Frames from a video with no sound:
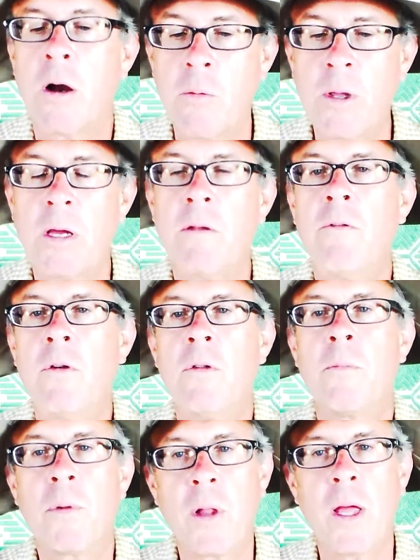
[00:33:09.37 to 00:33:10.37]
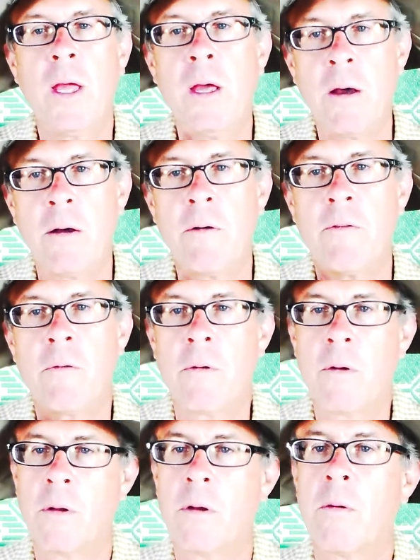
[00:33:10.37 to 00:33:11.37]
or we can view the play of
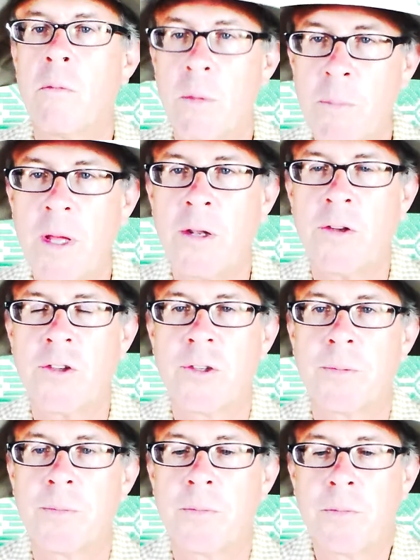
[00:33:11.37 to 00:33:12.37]
repentance.